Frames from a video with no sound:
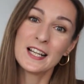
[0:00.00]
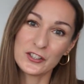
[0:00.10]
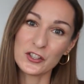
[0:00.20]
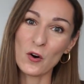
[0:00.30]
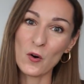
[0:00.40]

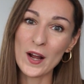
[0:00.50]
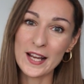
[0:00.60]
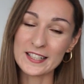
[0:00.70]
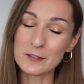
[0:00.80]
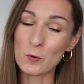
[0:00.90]
So
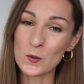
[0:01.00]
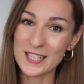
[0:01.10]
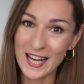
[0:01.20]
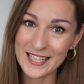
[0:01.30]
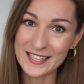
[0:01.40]
it's more
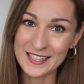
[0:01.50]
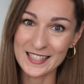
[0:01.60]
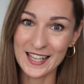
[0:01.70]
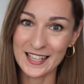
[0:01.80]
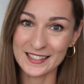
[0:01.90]

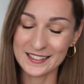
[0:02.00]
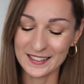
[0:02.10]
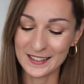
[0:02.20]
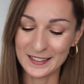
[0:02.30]
tidy and